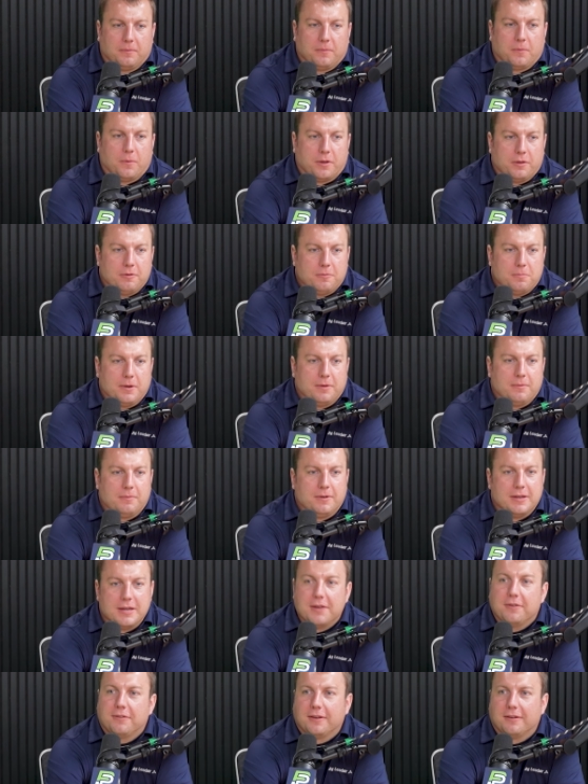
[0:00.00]
Weather's been
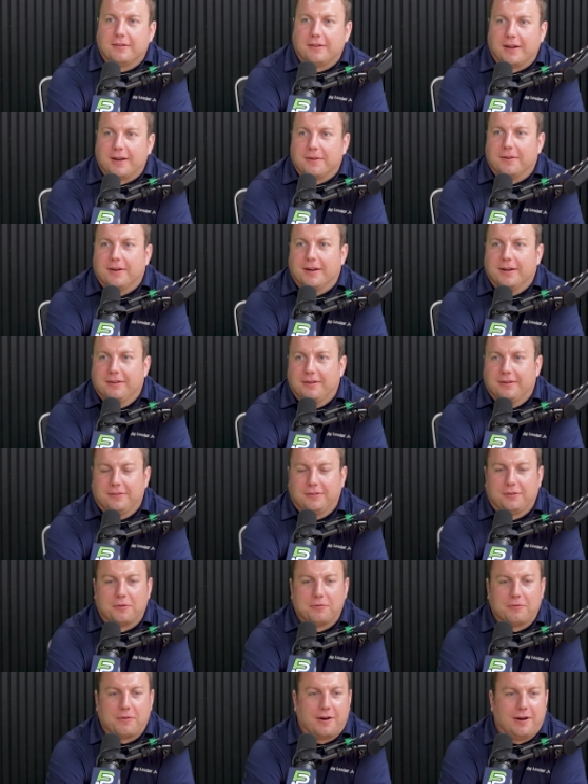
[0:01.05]
decent anyway
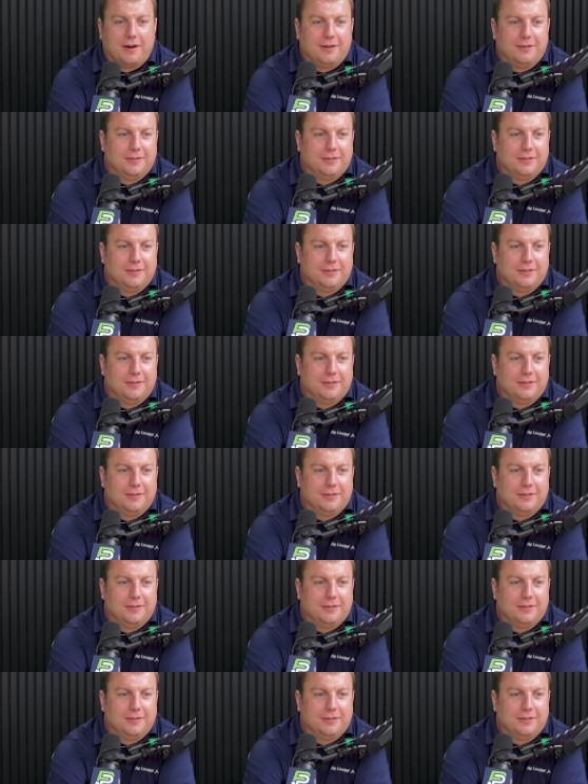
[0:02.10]
so far.